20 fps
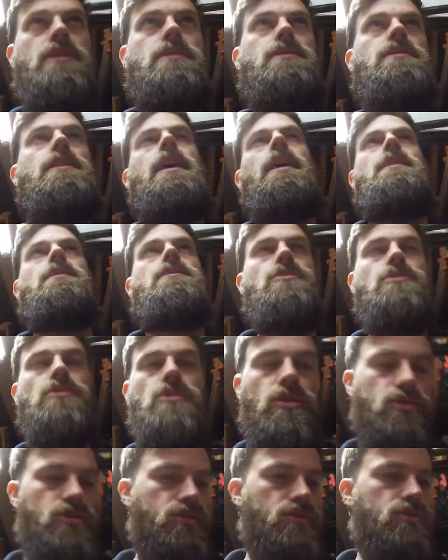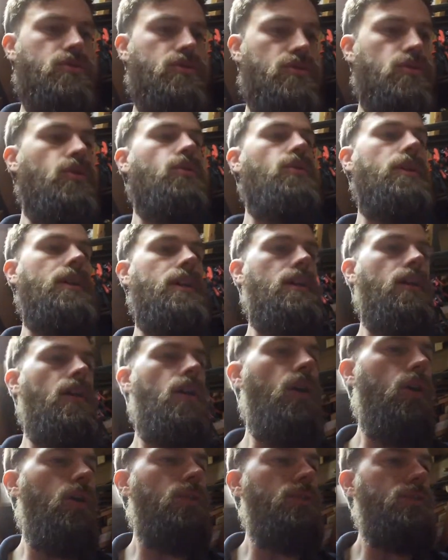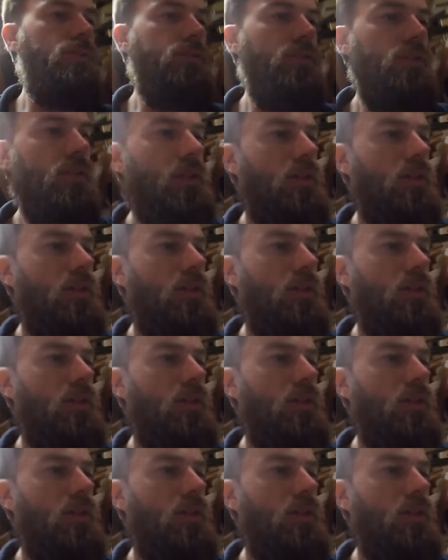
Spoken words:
You're not storing hot.